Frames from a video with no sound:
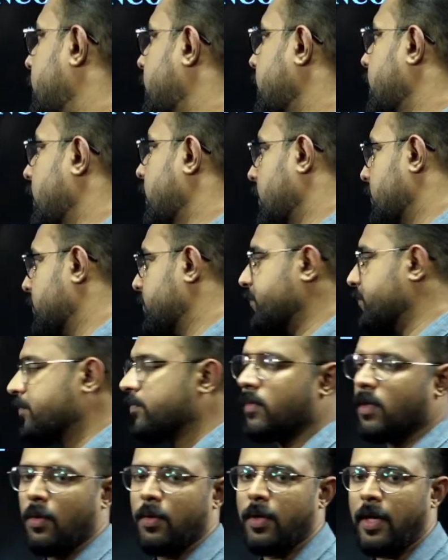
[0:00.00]
degree.
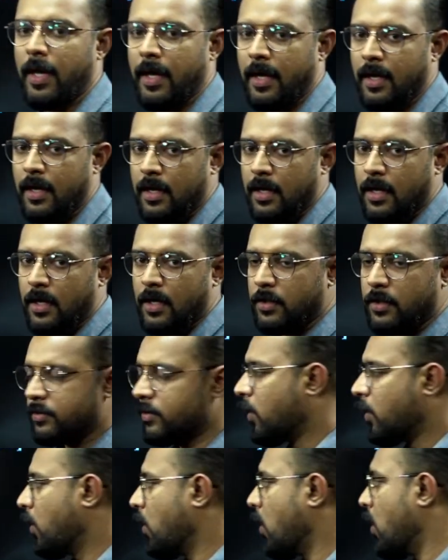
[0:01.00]
Okay.
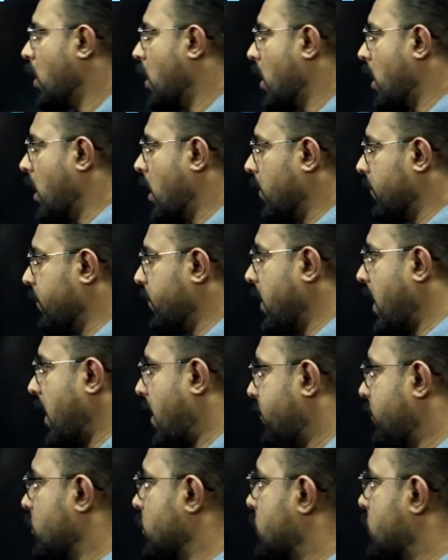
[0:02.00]
So we have to